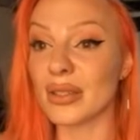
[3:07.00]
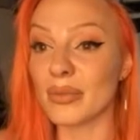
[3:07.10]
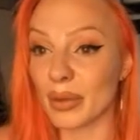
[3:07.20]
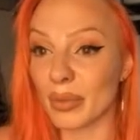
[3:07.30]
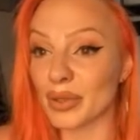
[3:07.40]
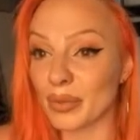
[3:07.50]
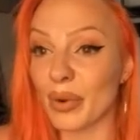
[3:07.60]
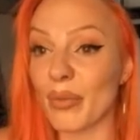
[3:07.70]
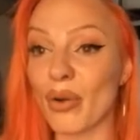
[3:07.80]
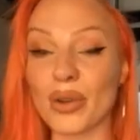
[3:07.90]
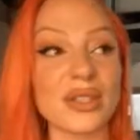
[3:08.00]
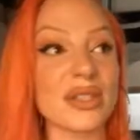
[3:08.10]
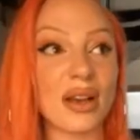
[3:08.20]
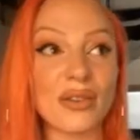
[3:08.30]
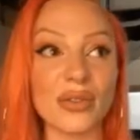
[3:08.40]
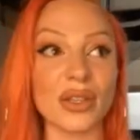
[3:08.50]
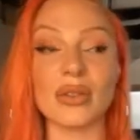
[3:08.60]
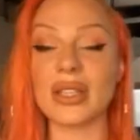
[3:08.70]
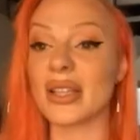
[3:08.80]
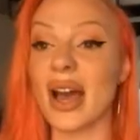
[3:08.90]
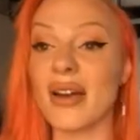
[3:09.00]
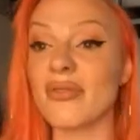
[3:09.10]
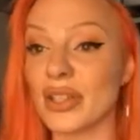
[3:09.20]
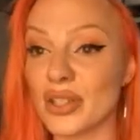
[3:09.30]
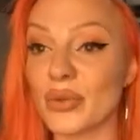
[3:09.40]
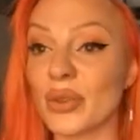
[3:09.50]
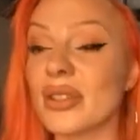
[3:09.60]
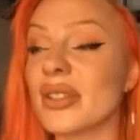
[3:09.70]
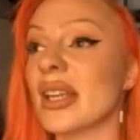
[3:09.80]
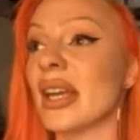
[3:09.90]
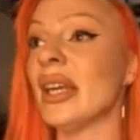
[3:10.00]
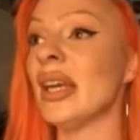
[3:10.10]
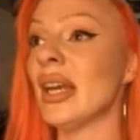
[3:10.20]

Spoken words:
to be able to promote yourself and you need to have visuals and